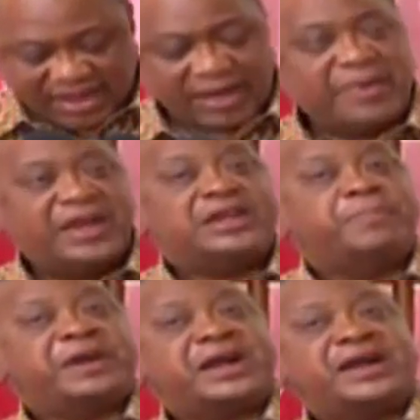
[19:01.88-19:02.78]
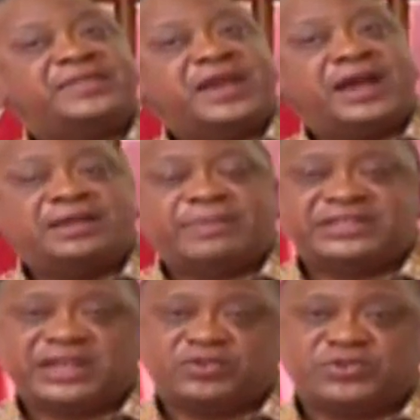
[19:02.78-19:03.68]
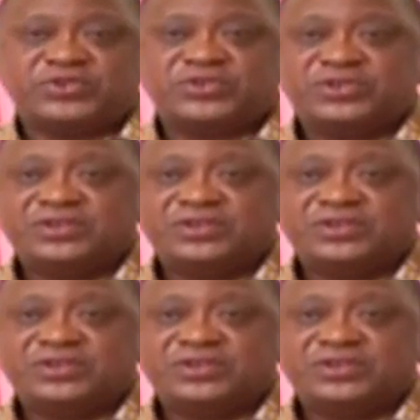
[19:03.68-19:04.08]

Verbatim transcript: ameenda mpaka Gathiani Machakos,